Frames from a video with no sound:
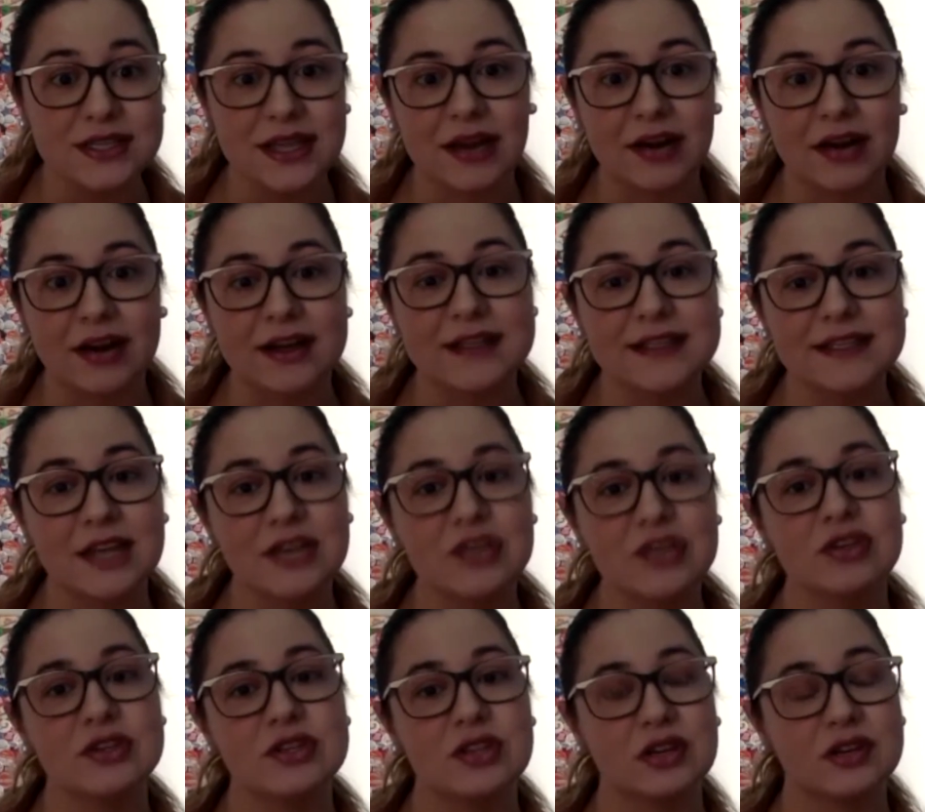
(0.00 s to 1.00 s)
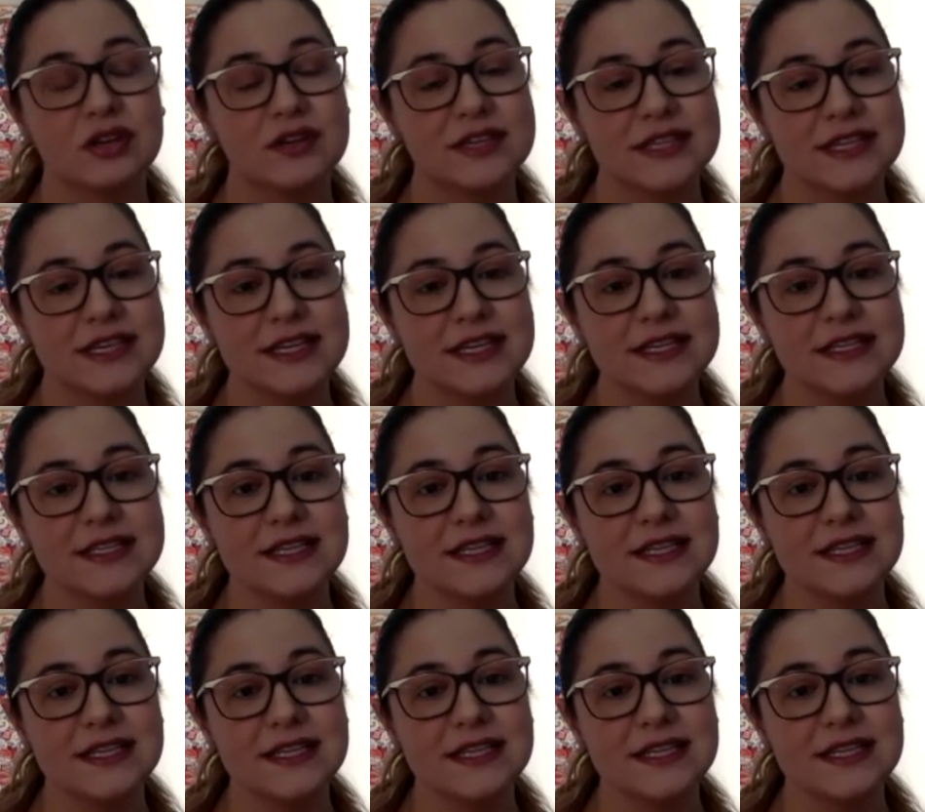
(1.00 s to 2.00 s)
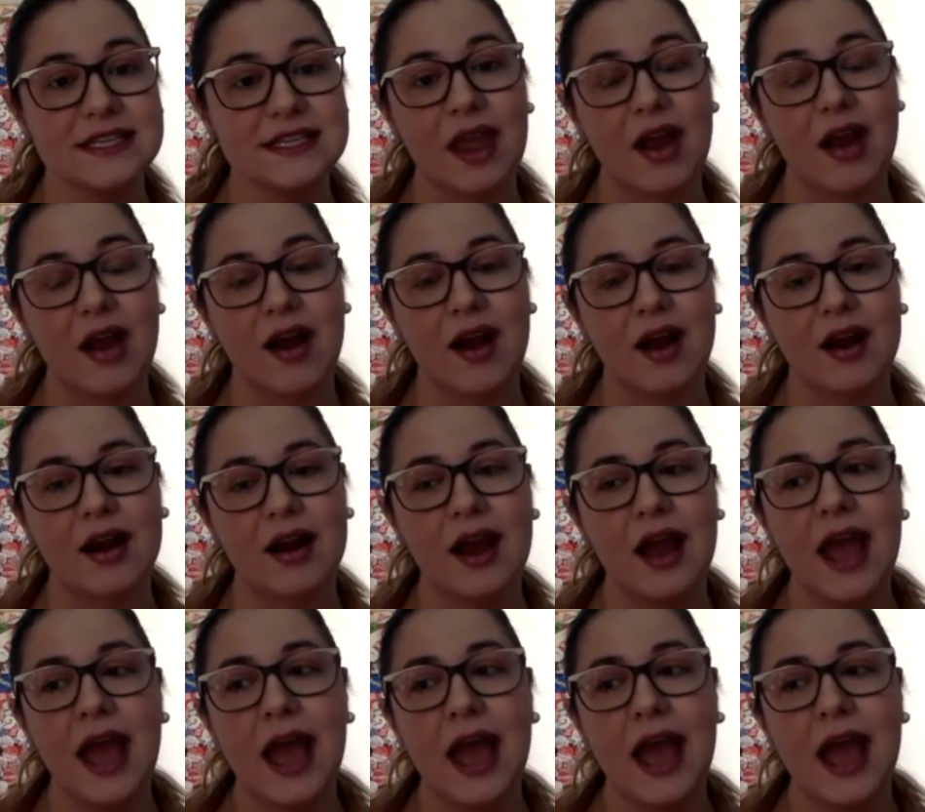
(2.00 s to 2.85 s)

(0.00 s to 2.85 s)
They're in essential services, and so they are